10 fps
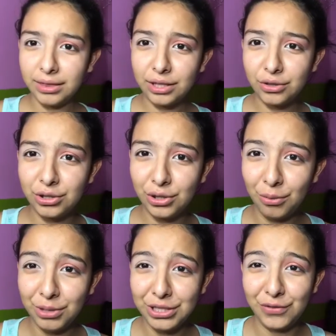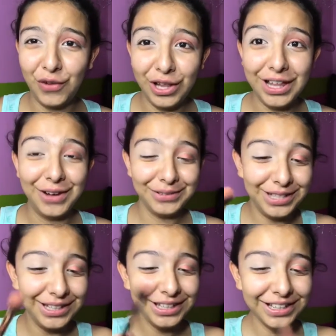There's so much fallout.
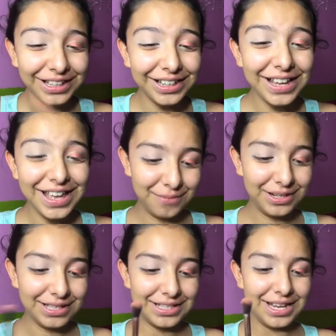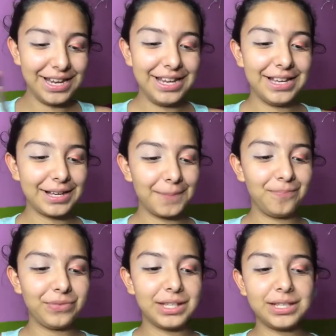I'm gonna take
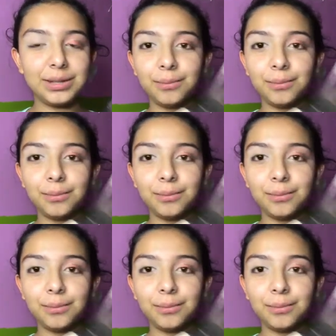this